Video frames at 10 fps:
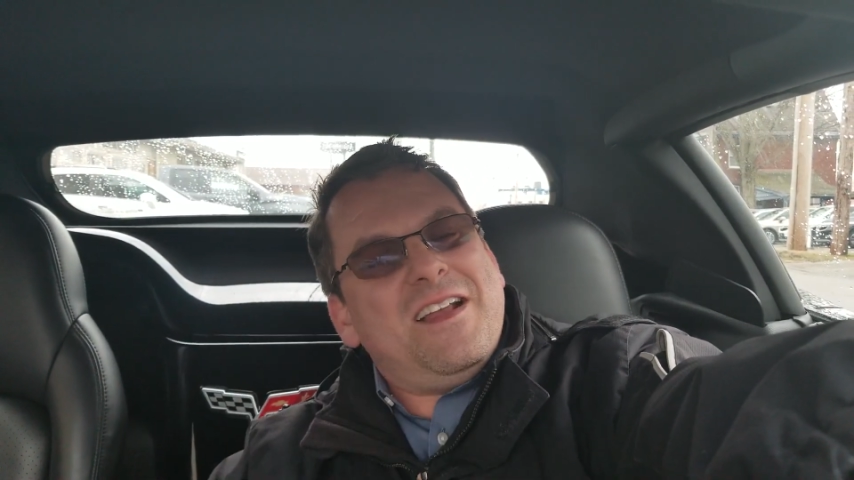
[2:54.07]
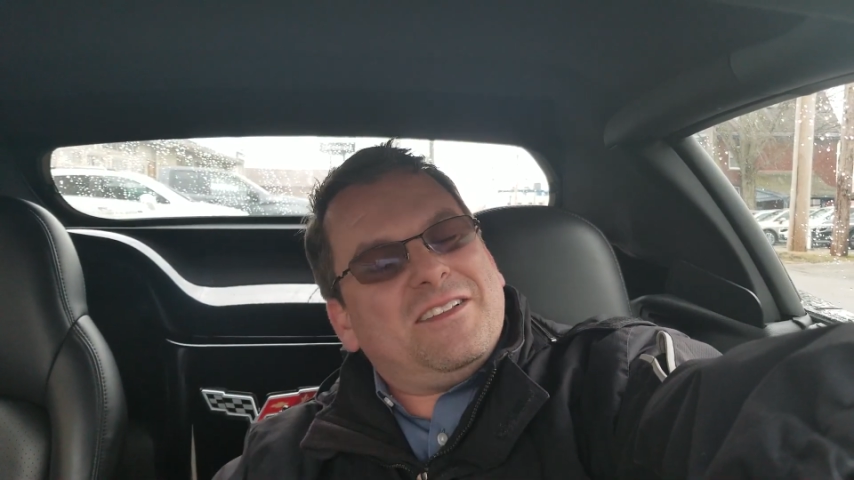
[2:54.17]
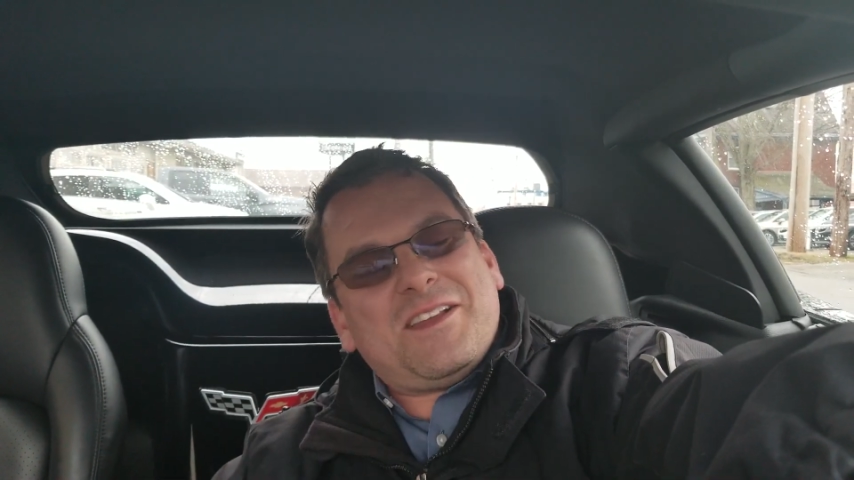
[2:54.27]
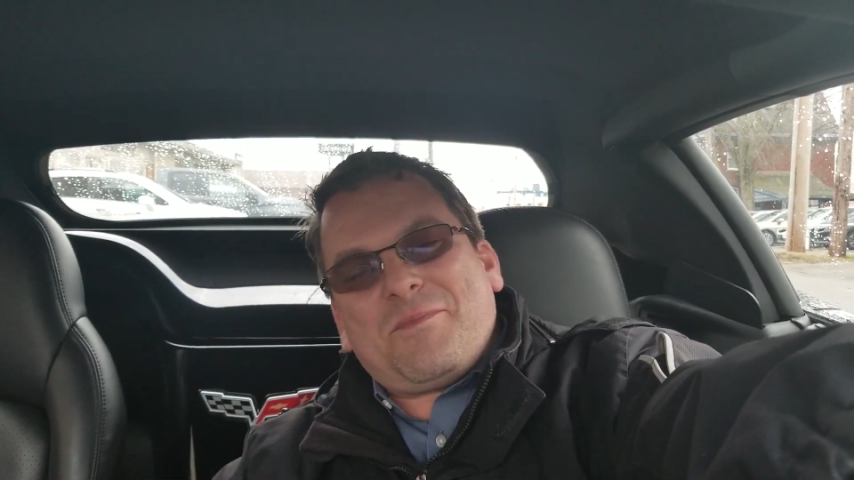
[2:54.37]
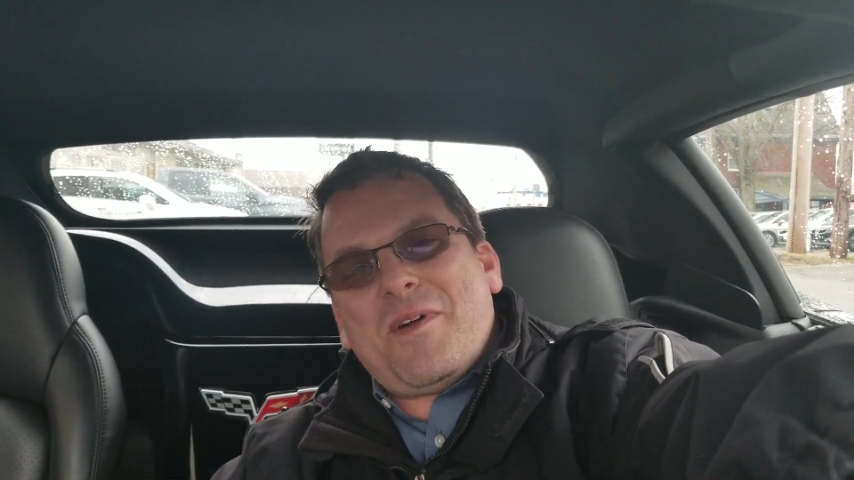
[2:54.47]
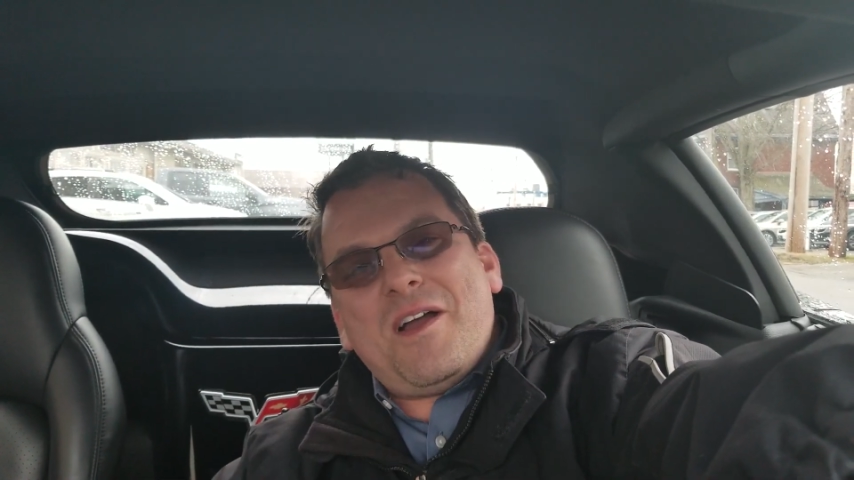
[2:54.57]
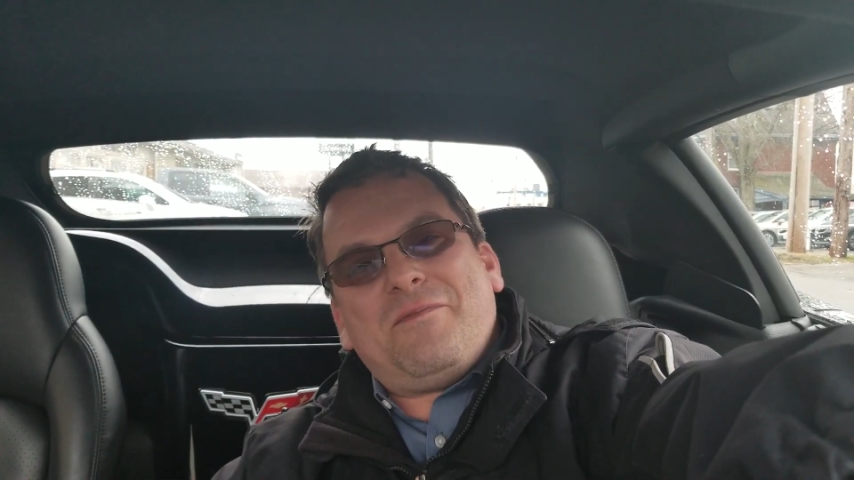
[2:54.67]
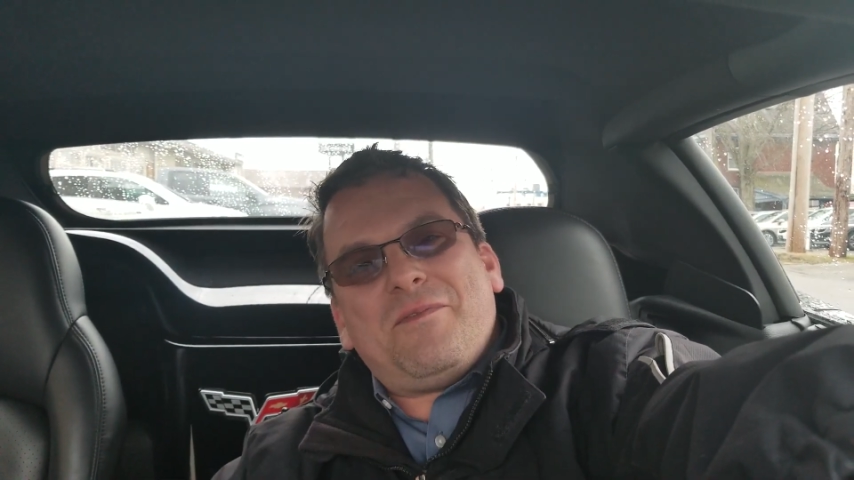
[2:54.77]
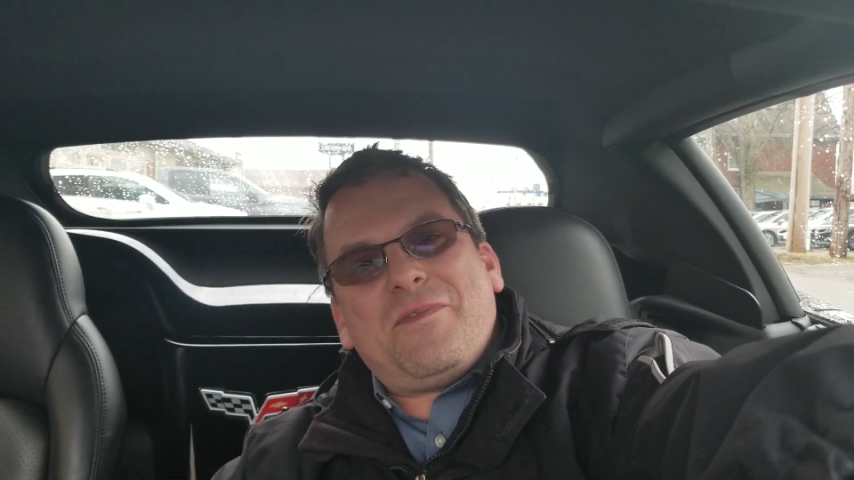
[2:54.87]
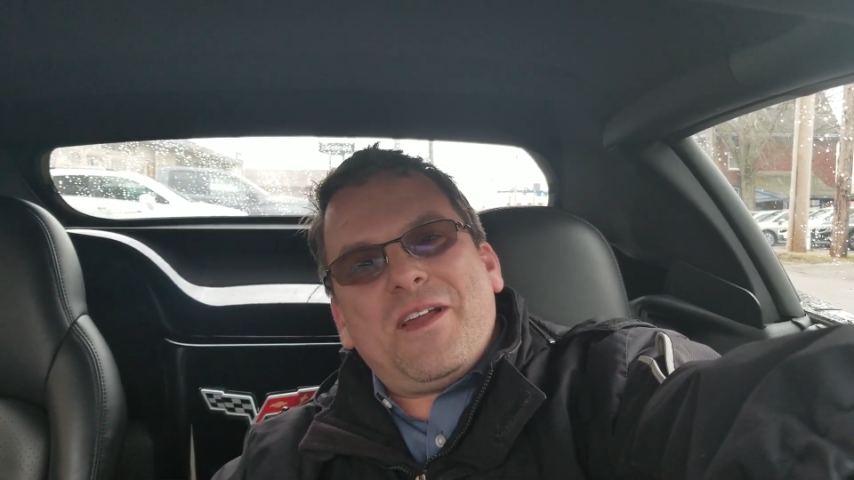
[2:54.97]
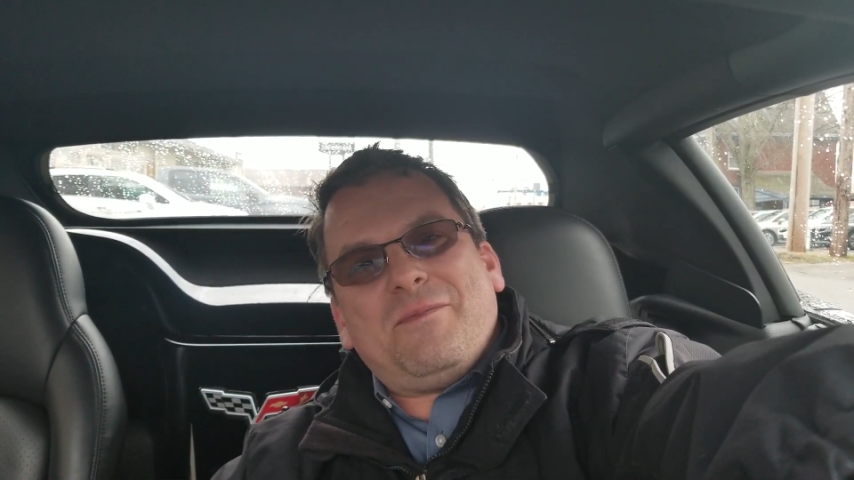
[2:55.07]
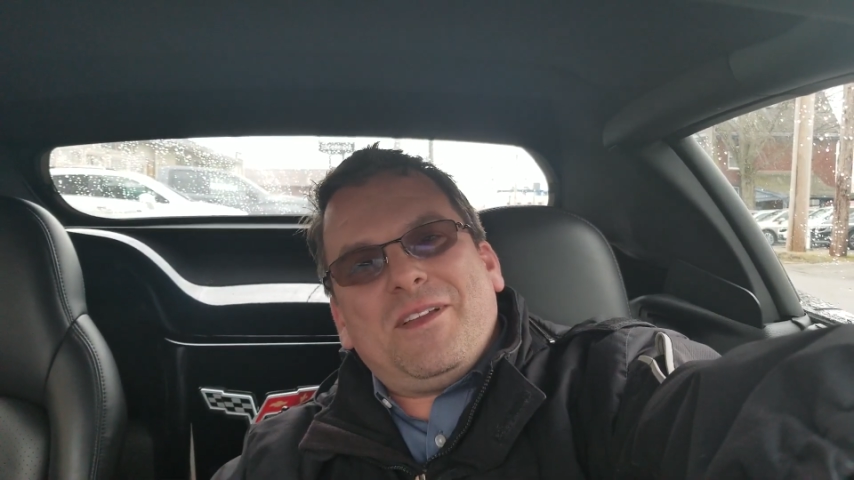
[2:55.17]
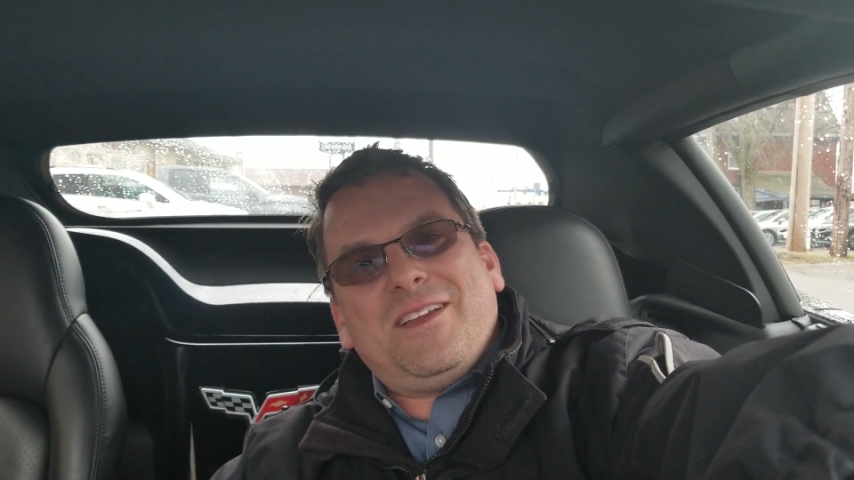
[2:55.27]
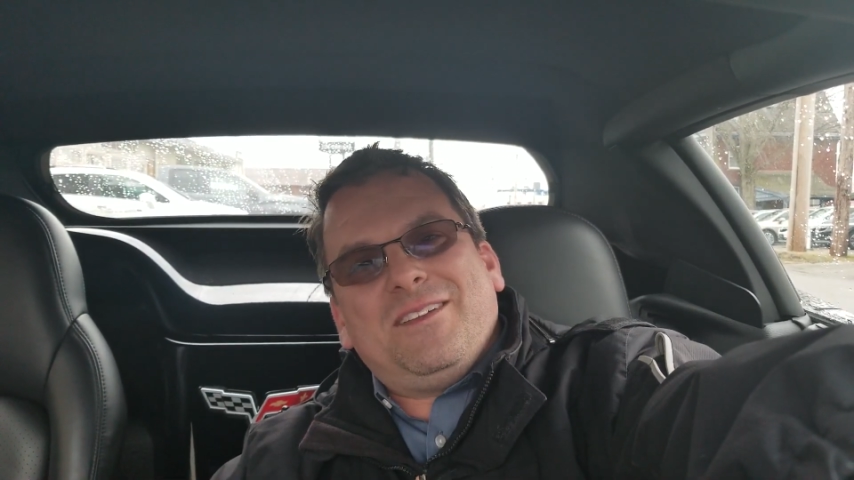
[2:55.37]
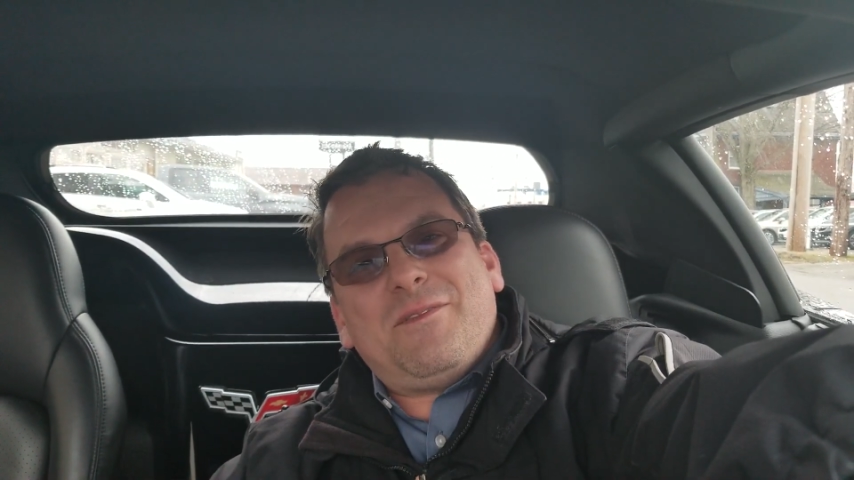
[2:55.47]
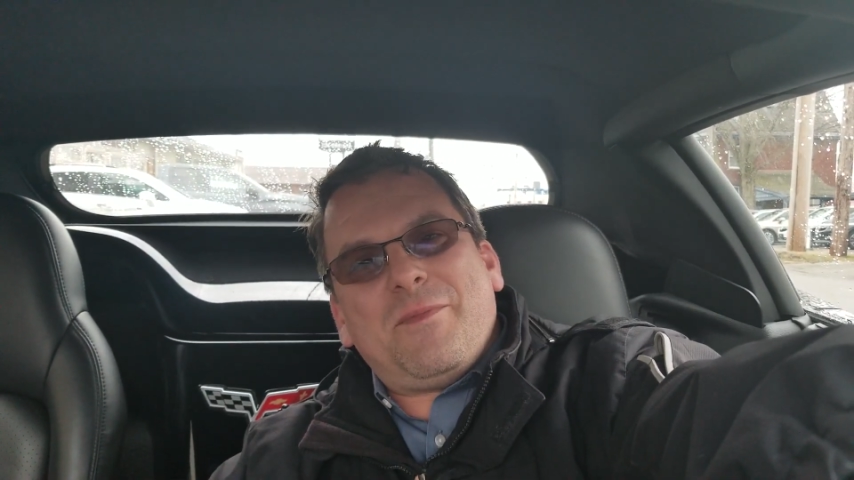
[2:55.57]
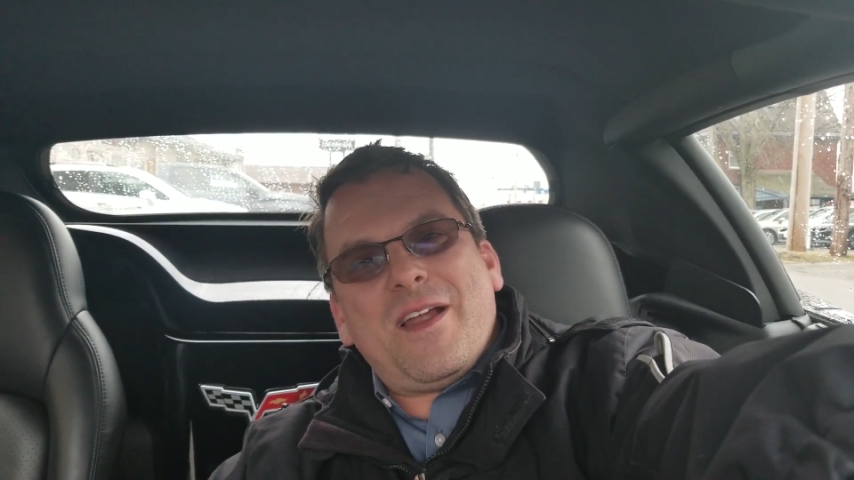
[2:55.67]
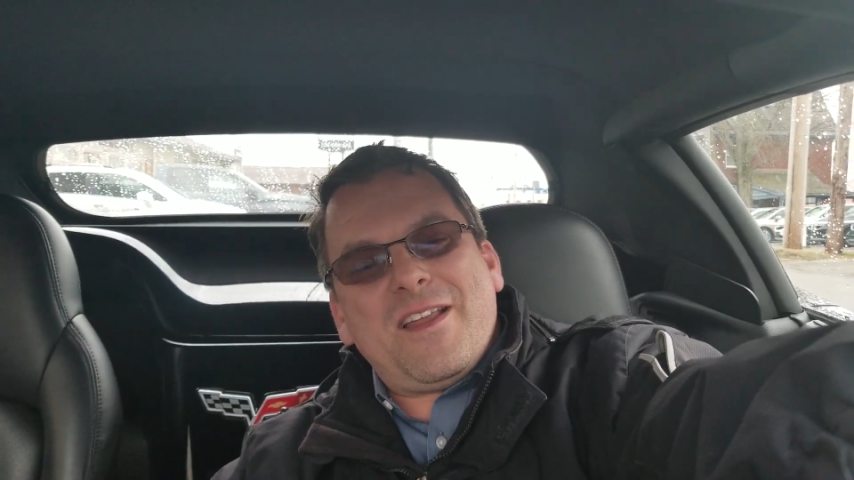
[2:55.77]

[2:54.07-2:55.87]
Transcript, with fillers: it's like buying from family. Bye-bye